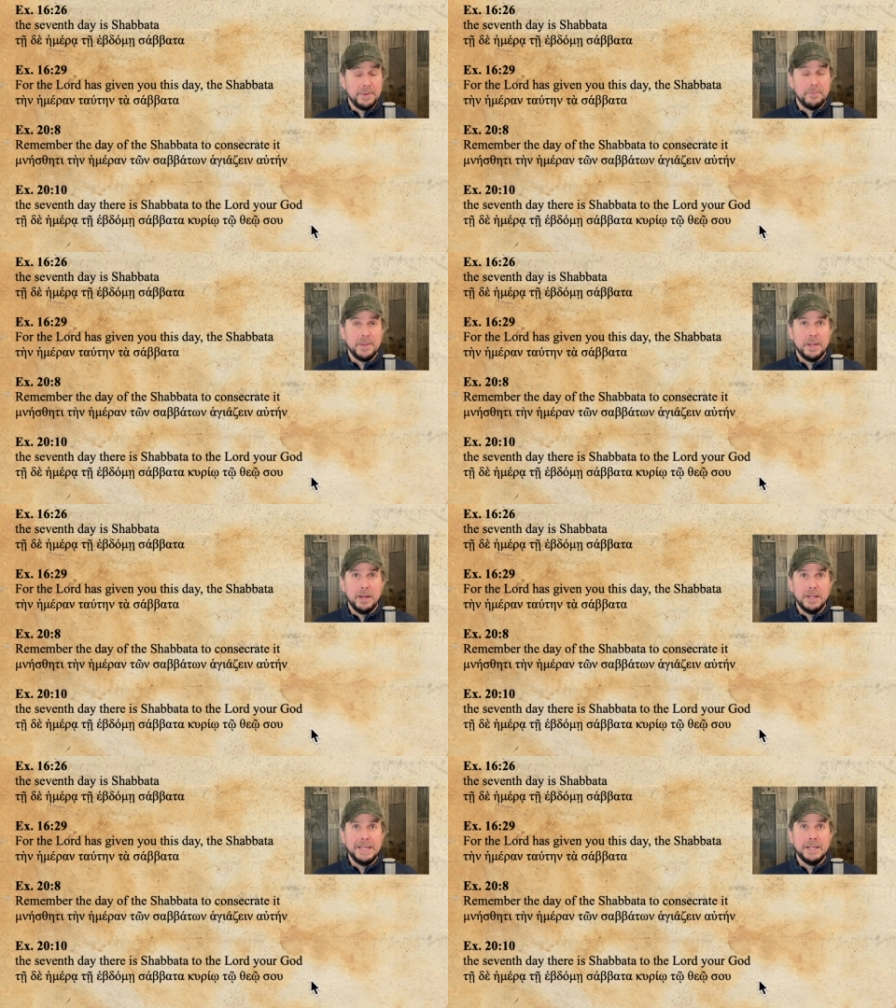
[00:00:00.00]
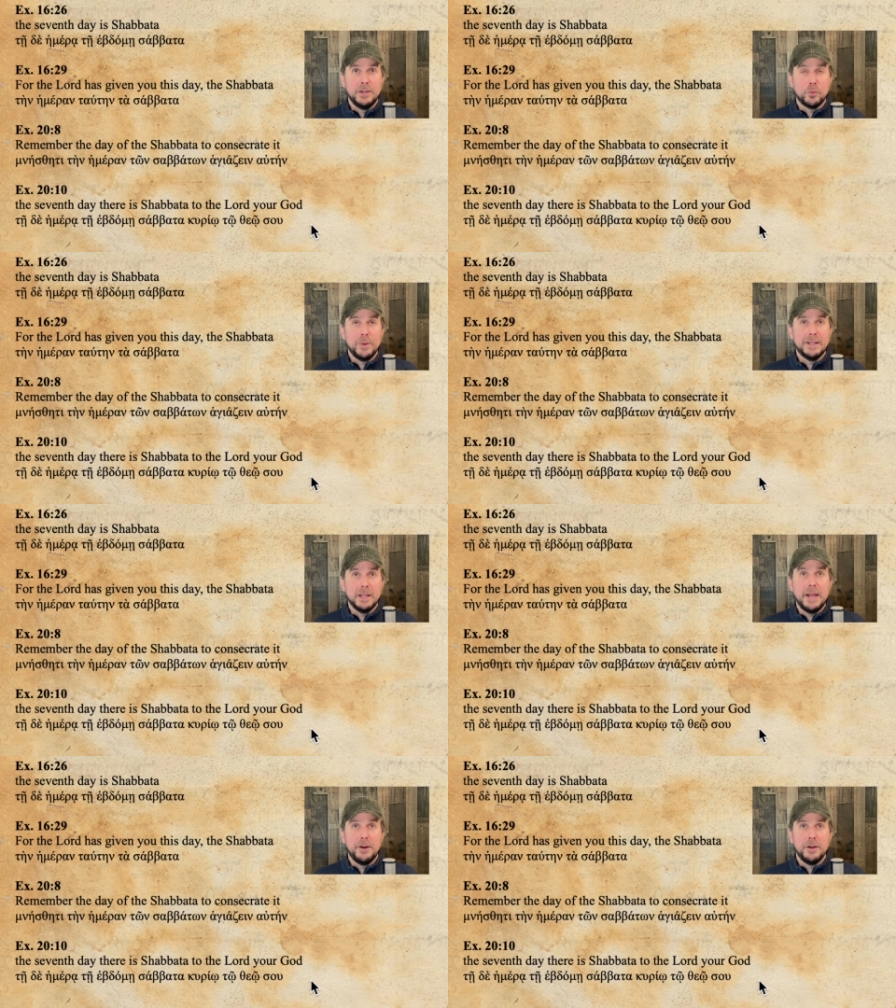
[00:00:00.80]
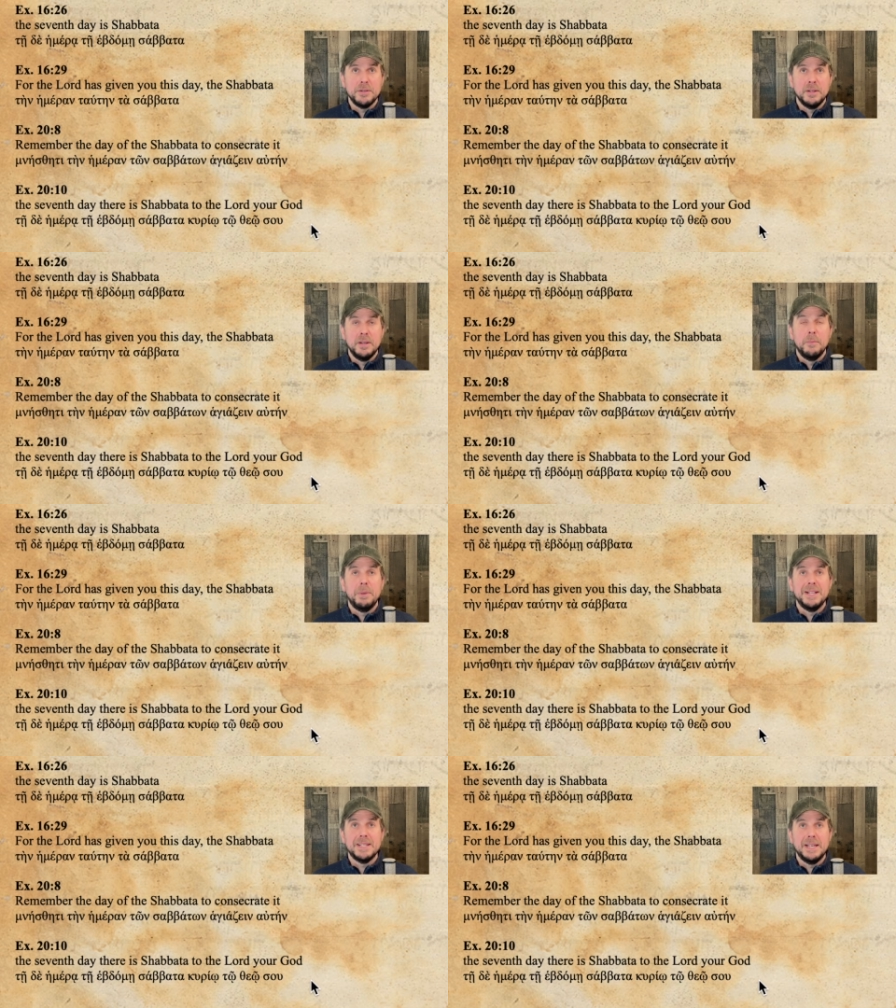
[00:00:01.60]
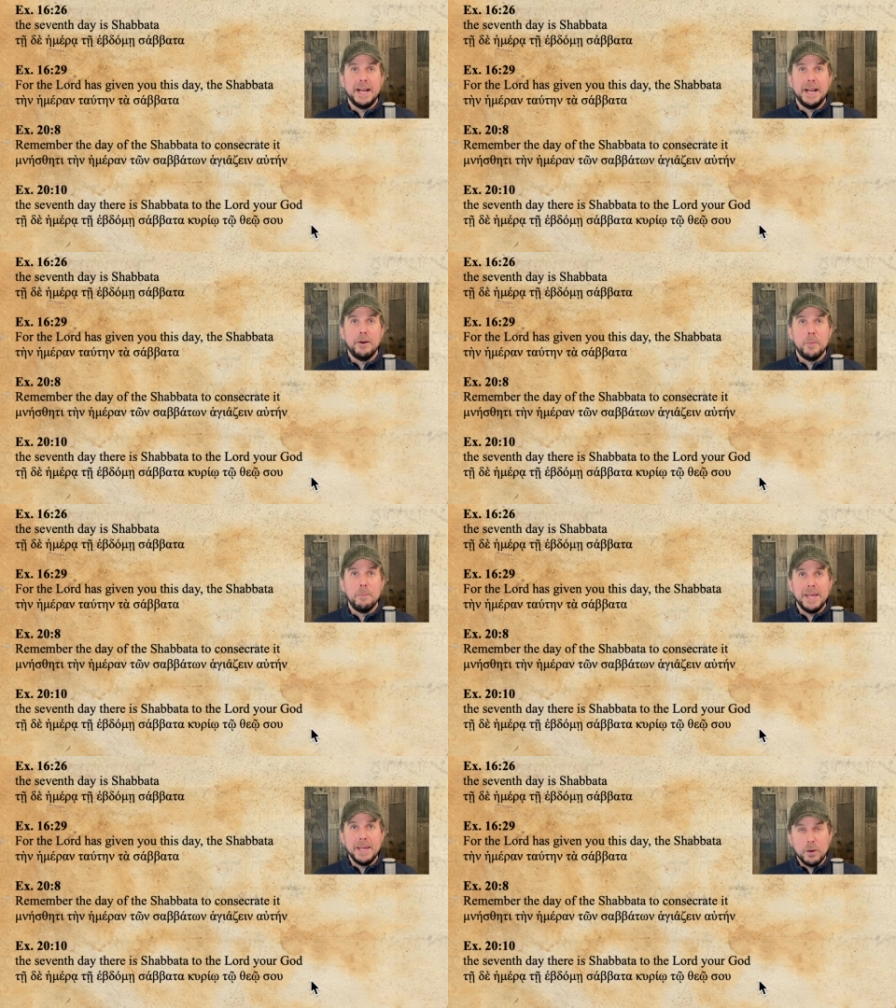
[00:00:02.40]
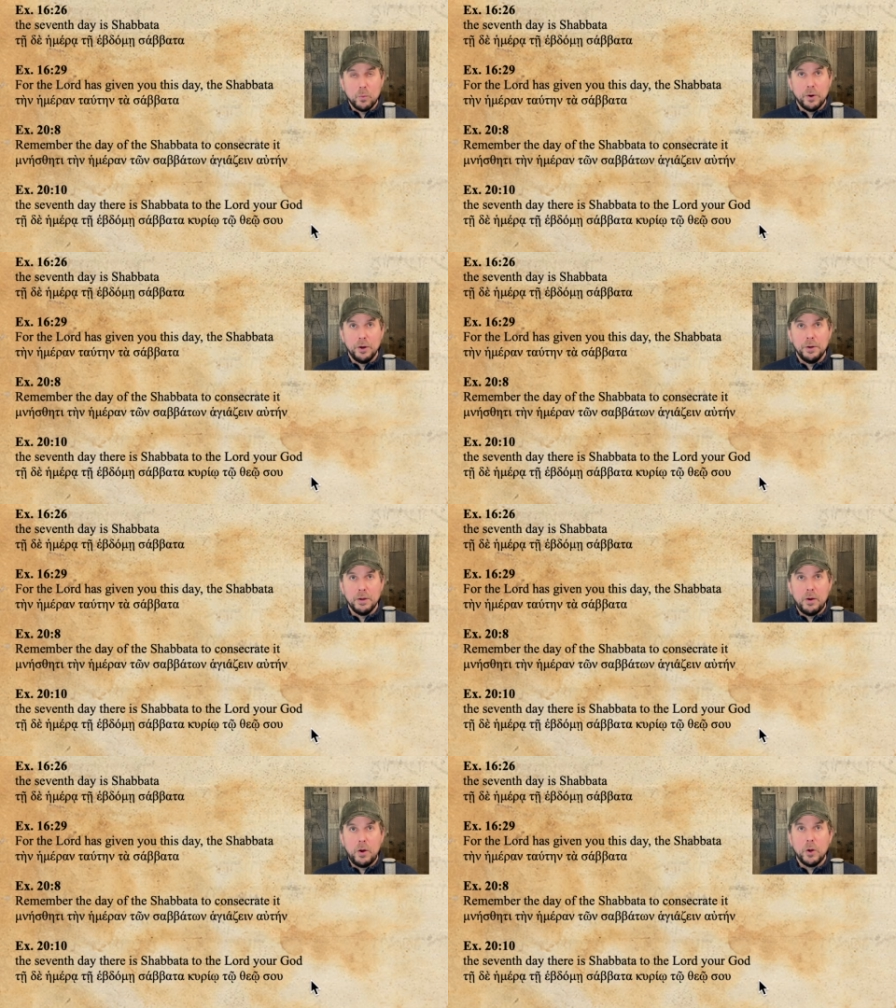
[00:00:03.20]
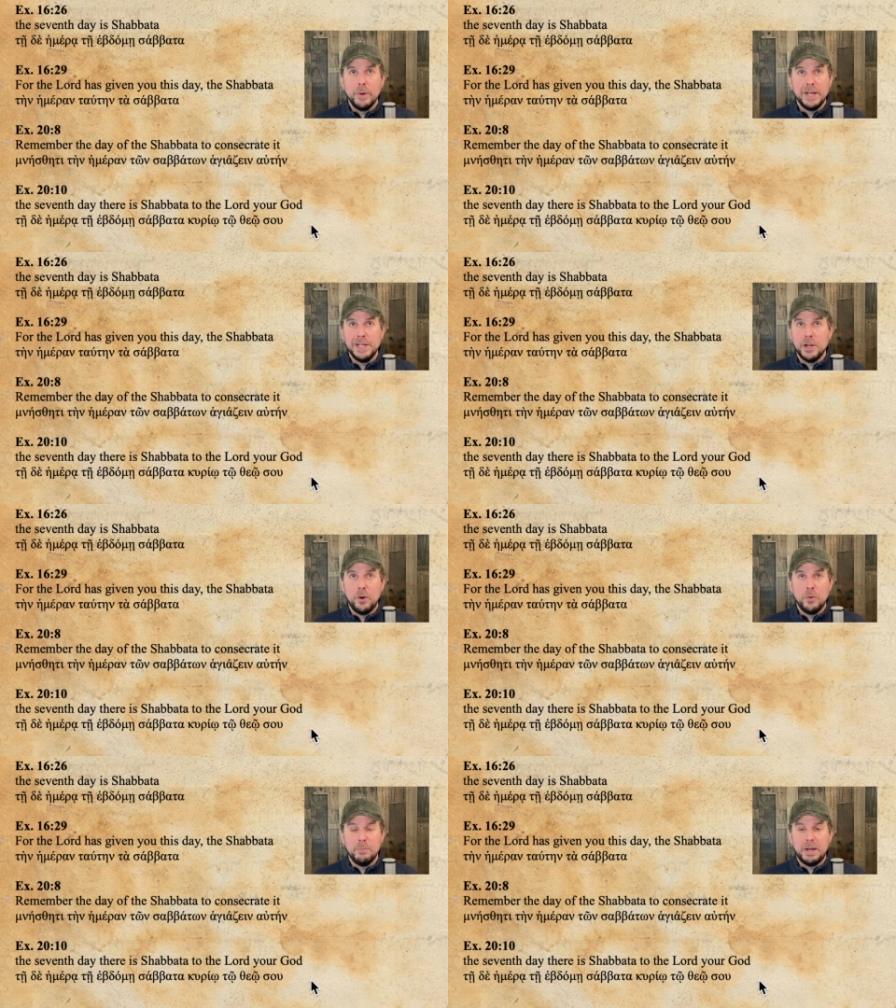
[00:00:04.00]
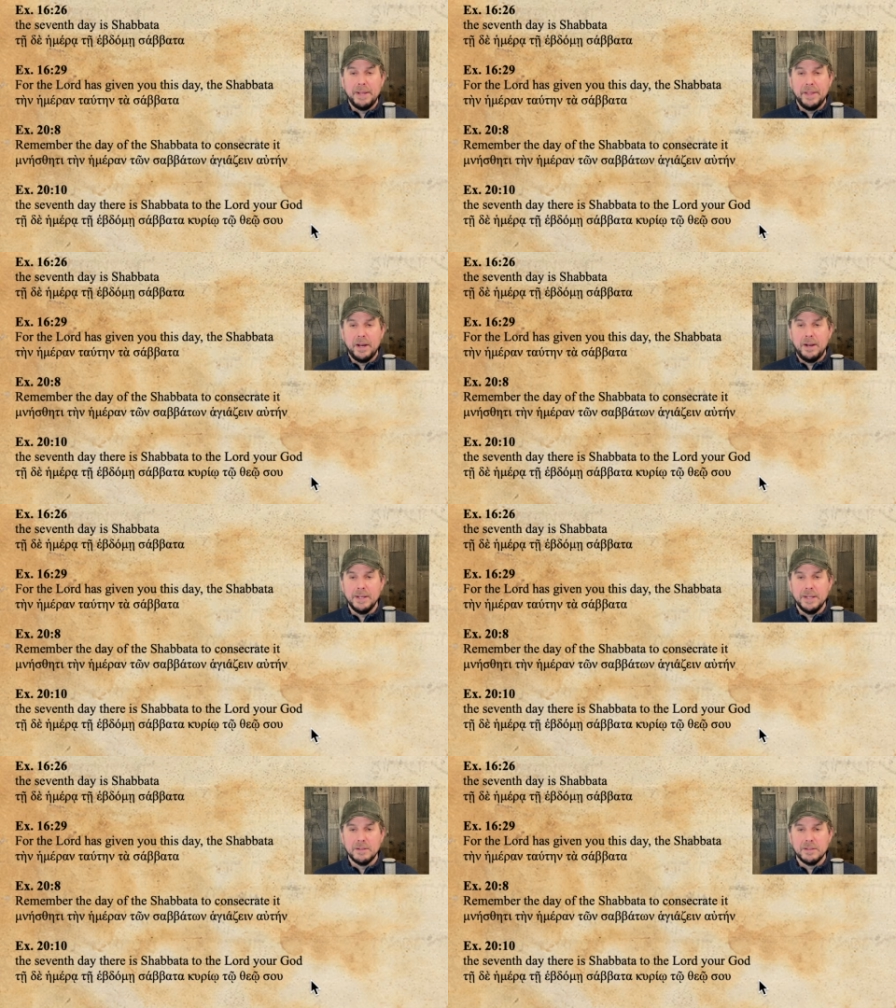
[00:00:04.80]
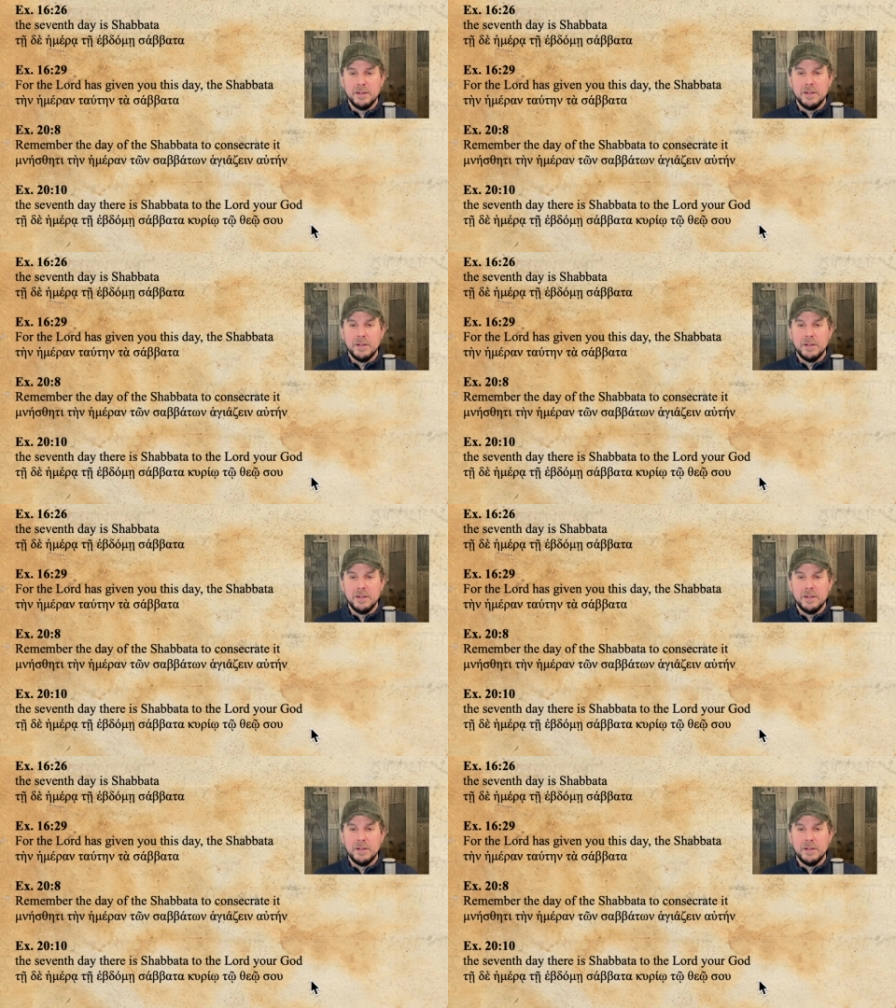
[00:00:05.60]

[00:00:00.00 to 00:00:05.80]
uh, in the Greek letters, but it's an Aramaic word already known by the audience.